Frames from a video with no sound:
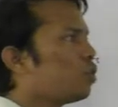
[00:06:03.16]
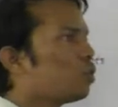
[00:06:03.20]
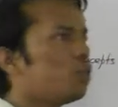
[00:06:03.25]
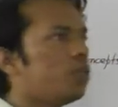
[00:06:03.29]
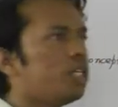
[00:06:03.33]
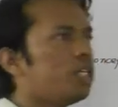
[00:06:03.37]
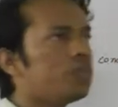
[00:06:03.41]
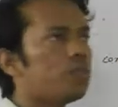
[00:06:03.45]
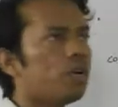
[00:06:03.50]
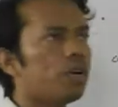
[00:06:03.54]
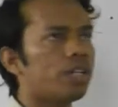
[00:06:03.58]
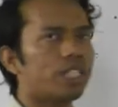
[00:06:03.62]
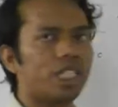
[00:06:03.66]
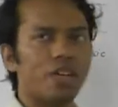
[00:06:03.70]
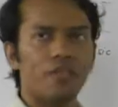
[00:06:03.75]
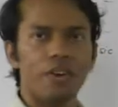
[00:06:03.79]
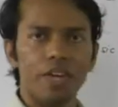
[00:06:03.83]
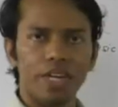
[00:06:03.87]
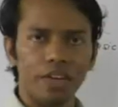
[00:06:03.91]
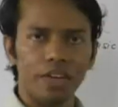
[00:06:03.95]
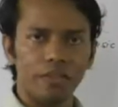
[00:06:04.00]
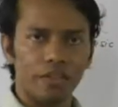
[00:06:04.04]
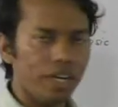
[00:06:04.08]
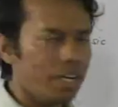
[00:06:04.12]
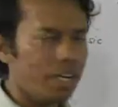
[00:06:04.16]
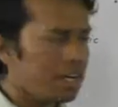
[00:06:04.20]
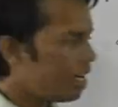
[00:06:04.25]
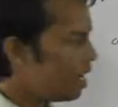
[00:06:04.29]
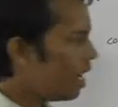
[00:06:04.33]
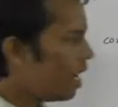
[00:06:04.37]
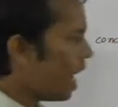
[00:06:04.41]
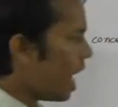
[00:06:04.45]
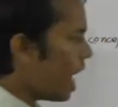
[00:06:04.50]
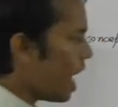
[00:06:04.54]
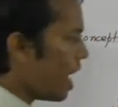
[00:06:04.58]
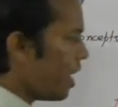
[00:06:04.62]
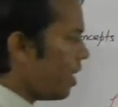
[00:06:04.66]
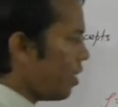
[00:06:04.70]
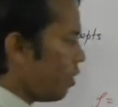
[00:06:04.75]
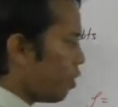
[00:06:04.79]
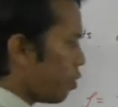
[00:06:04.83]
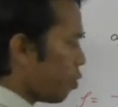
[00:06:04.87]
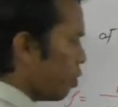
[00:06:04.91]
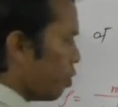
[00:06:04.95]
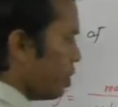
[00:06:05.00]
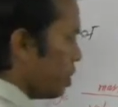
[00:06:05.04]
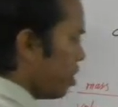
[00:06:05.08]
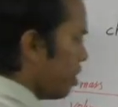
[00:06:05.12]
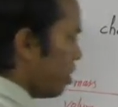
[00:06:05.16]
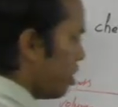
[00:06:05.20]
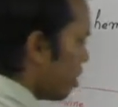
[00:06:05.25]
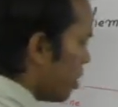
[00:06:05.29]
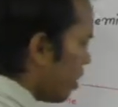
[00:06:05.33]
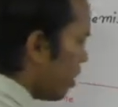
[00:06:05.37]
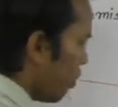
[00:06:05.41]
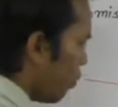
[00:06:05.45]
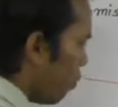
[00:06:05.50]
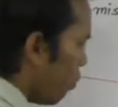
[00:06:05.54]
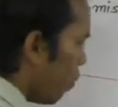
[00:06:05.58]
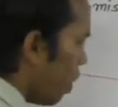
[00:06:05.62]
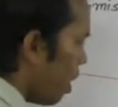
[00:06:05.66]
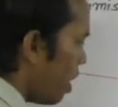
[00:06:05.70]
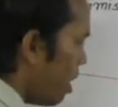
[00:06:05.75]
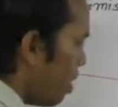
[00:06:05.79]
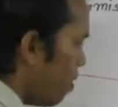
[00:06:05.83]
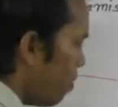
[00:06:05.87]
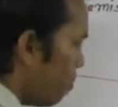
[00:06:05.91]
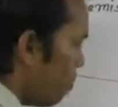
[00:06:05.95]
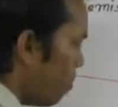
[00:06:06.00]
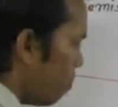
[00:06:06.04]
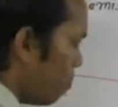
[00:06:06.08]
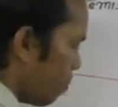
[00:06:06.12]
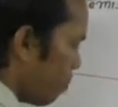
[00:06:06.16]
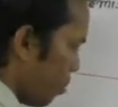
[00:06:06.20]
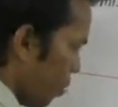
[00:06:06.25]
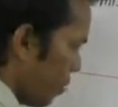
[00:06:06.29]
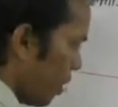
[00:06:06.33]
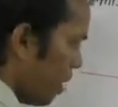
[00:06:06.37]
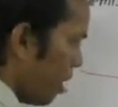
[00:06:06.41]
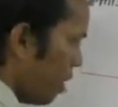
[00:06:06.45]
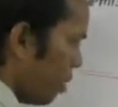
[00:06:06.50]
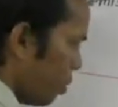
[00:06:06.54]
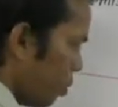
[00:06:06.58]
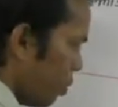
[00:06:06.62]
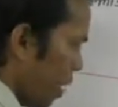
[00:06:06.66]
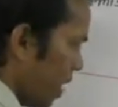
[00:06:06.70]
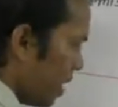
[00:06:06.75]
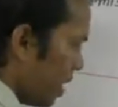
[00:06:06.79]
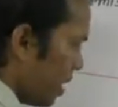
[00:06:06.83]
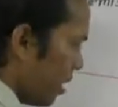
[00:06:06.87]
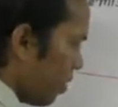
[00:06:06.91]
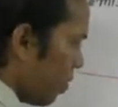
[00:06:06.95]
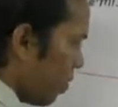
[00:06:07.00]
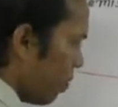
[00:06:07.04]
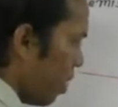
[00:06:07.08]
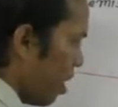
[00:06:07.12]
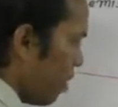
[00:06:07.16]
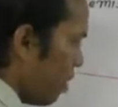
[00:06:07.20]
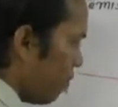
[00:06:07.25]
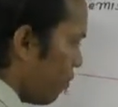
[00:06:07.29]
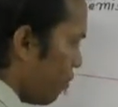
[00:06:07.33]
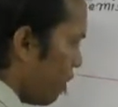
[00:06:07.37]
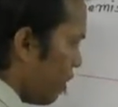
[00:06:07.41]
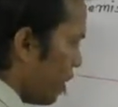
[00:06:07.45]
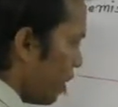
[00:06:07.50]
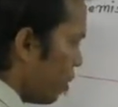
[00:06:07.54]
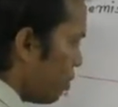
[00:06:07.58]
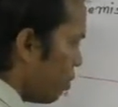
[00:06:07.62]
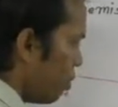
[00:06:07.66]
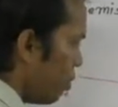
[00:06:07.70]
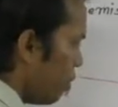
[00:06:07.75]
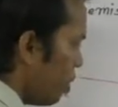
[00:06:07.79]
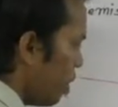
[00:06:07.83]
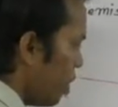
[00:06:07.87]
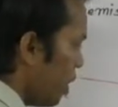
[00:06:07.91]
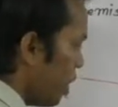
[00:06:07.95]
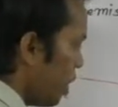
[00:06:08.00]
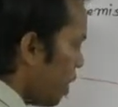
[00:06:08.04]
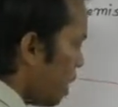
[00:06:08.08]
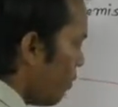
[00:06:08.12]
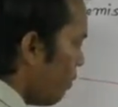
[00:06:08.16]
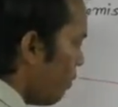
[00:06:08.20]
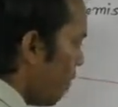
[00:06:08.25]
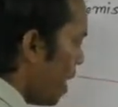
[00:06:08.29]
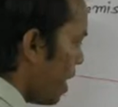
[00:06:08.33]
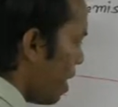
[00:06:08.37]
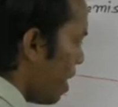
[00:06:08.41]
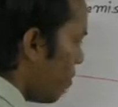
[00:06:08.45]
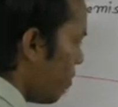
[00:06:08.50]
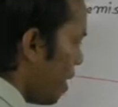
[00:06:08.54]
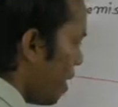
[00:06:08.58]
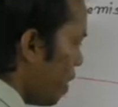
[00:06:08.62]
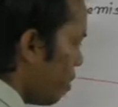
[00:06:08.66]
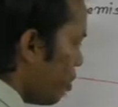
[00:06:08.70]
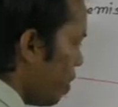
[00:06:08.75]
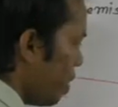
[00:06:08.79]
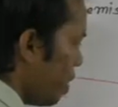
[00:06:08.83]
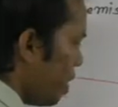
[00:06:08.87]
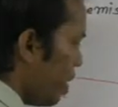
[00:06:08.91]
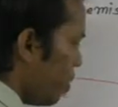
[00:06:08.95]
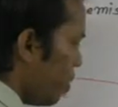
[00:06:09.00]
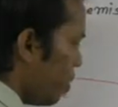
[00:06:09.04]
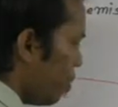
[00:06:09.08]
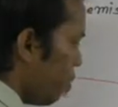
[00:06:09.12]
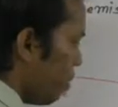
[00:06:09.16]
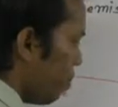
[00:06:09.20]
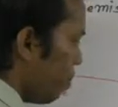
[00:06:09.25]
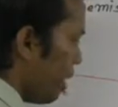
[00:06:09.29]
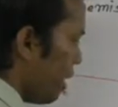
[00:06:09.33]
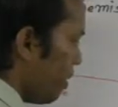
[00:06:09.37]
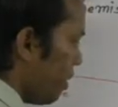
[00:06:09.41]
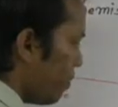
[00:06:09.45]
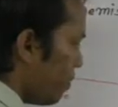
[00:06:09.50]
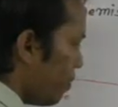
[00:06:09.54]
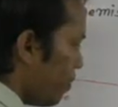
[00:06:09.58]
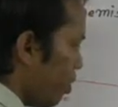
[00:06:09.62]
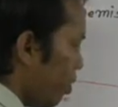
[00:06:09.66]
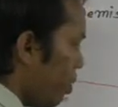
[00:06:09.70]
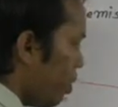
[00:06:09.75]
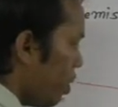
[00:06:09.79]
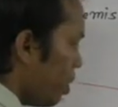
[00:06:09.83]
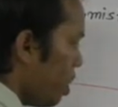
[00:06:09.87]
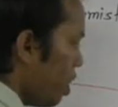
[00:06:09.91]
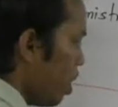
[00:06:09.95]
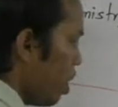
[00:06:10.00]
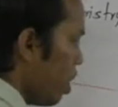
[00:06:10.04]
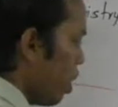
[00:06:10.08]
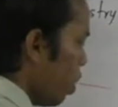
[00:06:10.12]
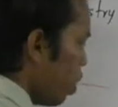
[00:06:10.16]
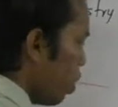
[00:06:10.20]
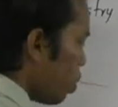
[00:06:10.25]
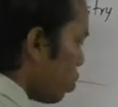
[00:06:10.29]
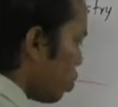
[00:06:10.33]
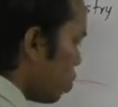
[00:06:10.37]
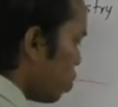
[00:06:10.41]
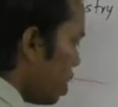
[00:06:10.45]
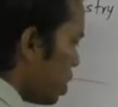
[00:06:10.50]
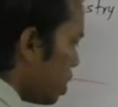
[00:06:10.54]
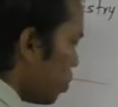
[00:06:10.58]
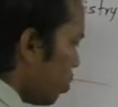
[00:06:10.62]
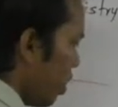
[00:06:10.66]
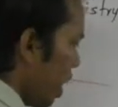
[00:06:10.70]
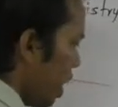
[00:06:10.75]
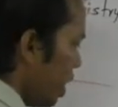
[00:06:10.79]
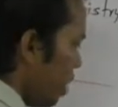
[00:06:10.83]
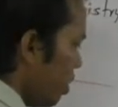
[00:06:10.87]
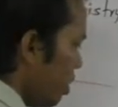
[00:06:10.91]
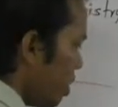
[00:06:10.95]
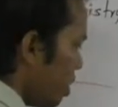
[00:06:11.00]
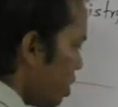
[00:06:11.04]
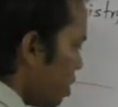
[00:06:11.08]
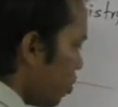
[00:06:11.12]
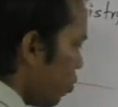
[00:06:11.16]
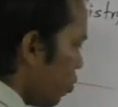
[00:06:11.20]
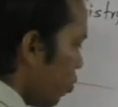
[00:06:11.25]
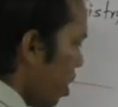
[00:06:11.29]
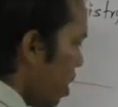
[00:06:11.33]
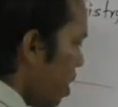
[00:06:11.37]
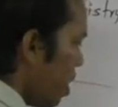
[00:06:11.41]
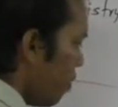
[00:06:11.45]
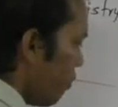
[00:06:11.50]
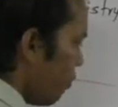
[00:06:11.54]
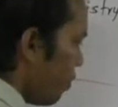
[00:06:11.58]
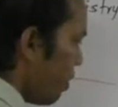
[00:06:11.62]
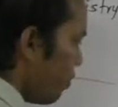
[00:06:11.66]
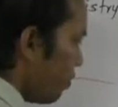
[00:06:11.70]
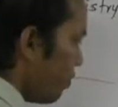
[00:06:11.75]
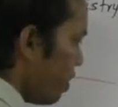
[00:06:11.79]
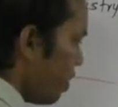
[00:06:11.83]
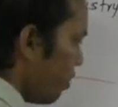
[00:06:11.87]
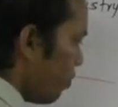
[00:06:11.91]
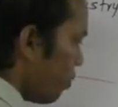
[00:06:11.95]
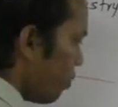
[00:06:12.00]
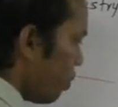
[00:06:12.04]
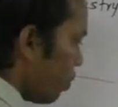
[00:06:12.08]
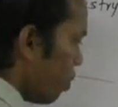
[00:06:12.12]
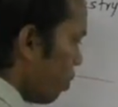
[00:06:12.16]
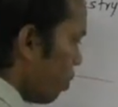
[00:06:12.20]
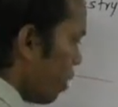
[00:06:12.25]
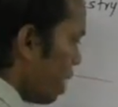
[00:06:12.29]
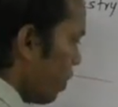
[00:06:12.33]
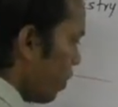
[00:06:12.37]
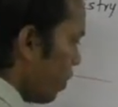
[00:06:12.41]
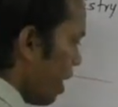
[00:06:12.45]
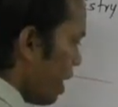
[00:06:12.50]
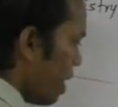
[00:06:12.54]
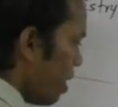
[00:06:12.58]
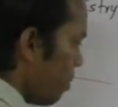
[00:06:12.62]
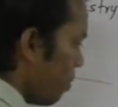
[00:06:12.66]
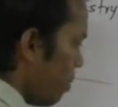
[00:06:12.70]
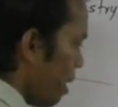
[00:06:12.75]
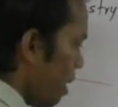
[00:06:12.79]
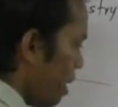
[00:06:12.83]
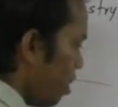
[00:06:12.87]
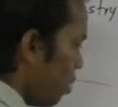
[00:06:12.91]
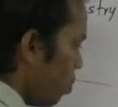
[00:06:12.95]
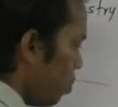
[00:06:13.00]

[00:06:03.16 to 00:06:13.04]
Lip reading: 2 is what? 71, and into 2 is 142, I think. 142 divided by 22.4. So this value is 154 divided by